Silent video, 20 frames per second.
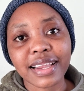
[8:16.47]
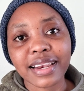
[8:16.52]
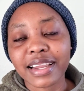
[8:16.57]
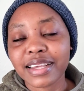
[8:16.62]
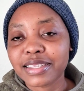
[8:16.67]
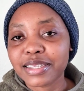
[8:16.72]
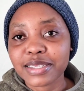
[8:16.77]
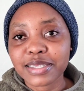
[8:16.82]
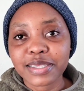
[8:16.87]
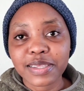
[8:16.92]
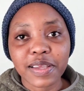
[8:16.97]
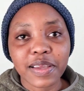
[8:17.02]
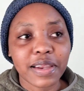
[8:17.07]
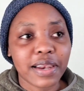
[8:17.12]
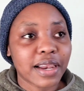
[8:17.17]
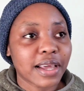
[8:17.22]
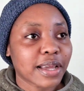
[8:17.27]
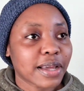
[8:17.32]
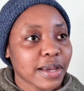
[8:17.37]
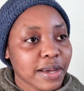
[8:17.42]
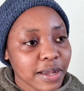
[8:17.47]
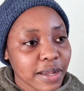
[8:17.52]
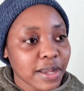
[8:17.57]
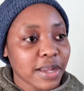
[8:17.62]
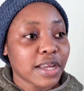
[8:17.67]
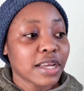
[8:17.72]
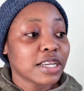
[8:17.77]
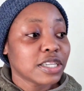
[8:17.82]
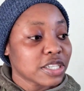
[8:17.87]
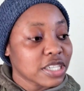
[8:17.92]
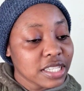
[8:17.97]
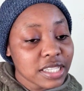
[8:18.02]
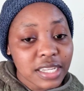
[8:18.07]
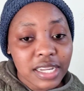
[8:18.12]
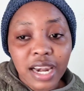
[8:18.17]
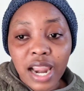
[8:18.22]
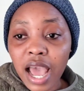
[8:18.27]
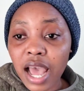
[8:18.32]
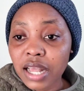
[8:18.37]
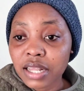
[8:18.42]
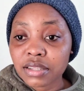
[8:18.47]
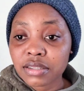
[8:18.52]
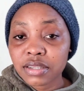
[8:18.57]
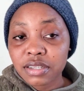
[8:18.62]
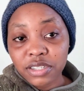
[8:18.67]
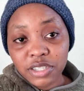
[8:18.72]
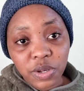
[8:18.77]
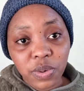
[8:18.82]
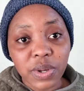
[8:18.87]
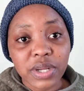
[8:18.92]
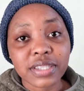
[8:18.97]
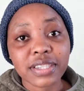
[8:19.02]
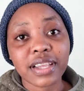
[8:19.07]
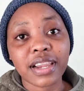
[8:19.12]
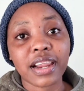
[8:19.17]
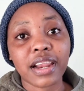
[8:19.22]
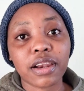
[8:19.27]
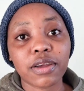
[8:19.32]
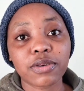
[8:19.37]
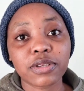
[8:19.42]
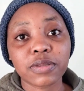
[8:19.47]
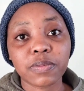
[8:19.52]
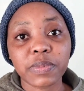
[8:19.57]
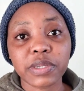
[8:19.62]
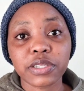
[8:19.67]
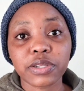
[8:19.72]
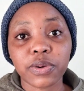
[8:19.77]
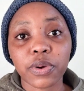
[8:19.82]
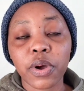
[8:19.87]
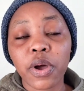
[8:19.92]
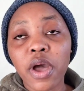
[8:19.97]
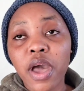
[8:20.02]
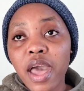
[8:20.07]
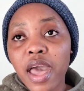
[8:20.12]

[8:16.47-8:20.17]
And I just said like, she's a nurse. She works at an hospital.